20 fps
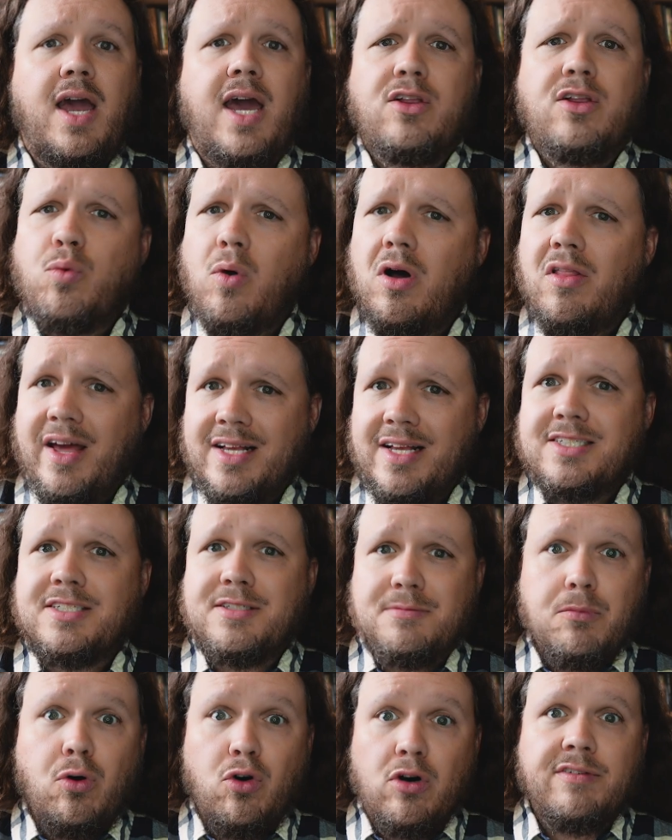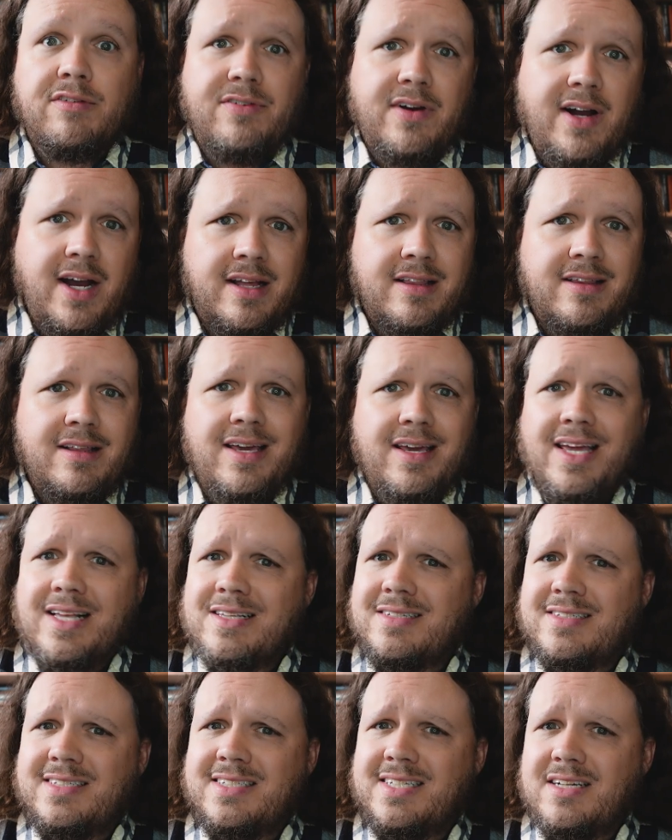And while that's more fun,
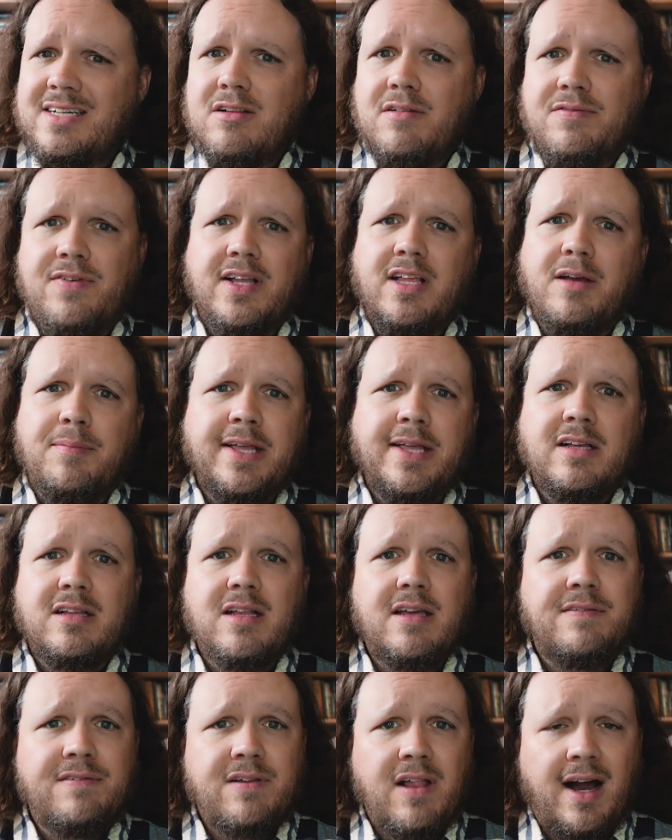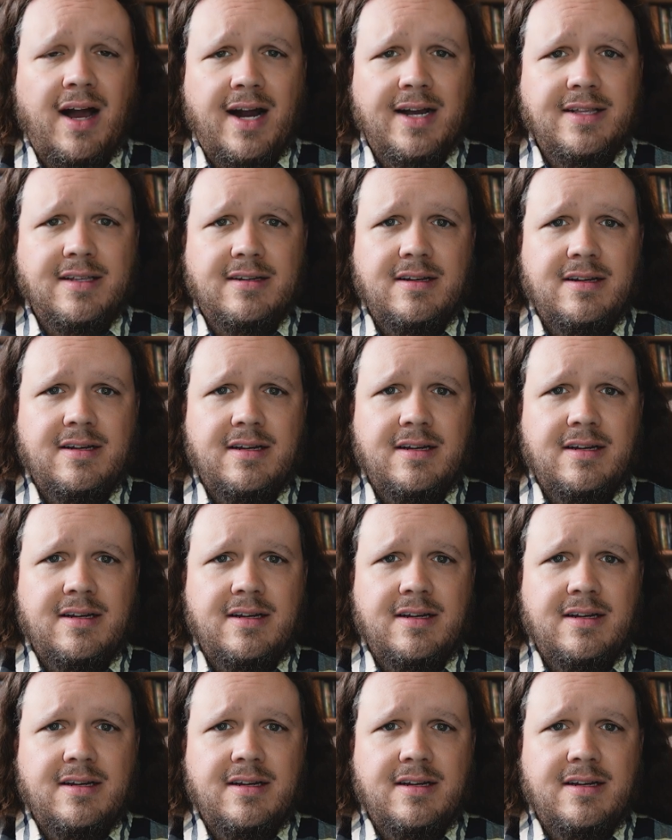it's still fundamentally flawed.